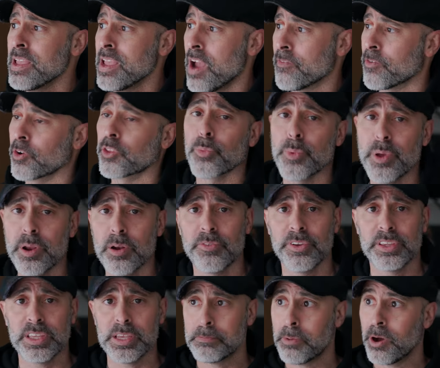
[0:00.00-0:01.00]
And for
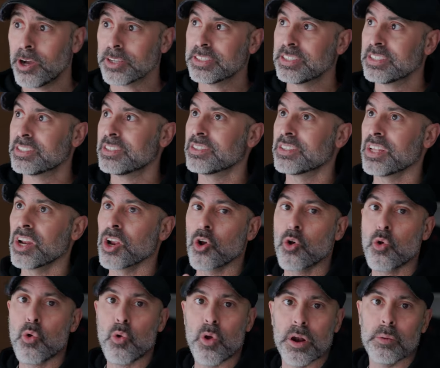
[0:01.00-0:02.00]
$350, this is an
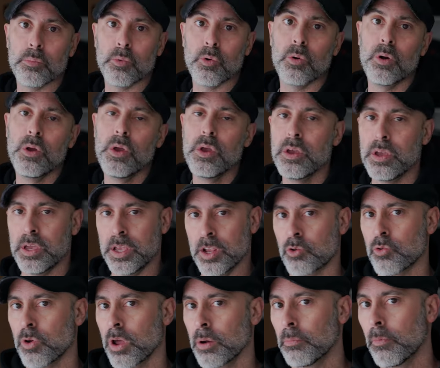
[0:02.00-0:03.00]
incredible,
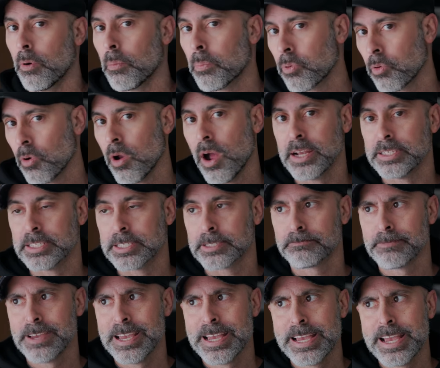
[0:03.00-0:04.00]
incredible price.
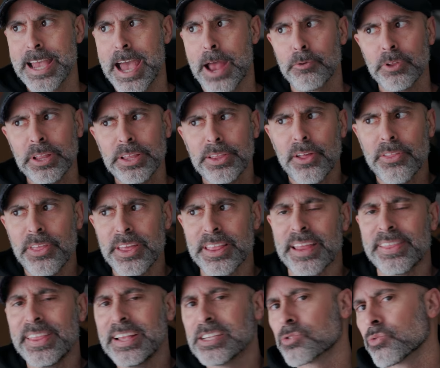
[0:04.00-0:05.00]
And really the other thing that I
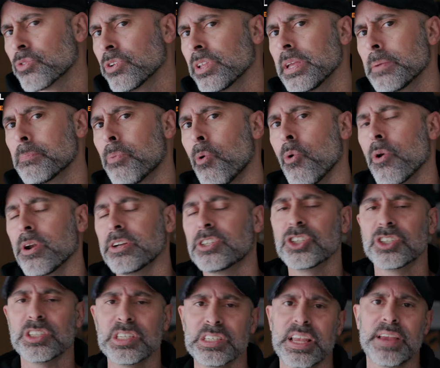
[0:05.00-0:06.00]
think is really important
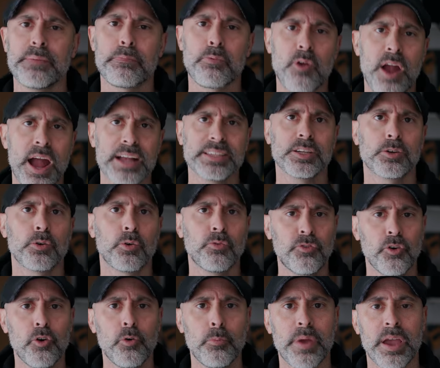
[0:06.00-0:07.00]
just as a practical
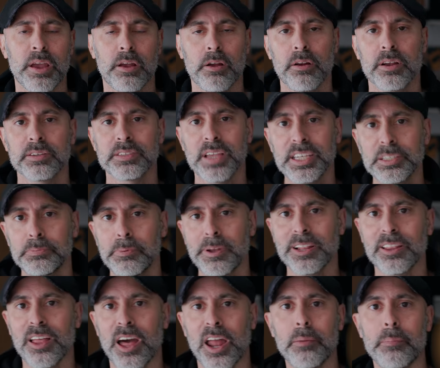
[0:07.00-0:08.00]
filmmaker is I spend a
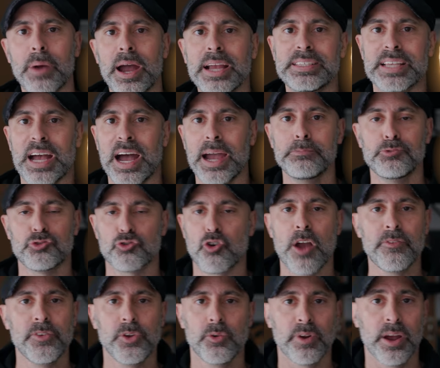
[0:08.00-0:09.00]
lot of my time
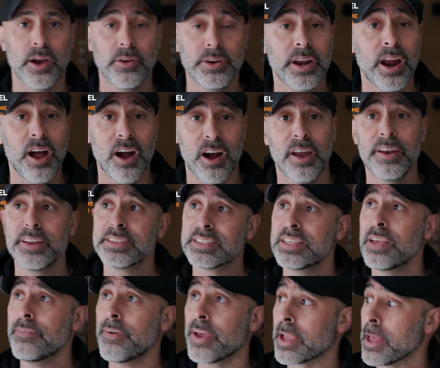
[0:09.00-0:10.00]
driving around in a Honda
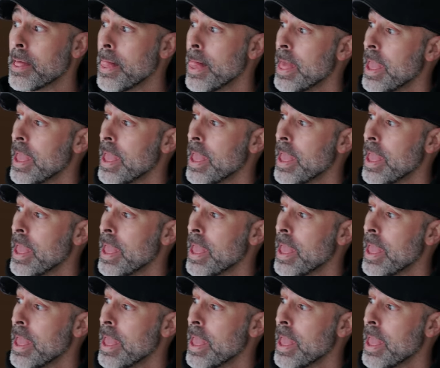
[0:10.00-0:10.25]
Civic.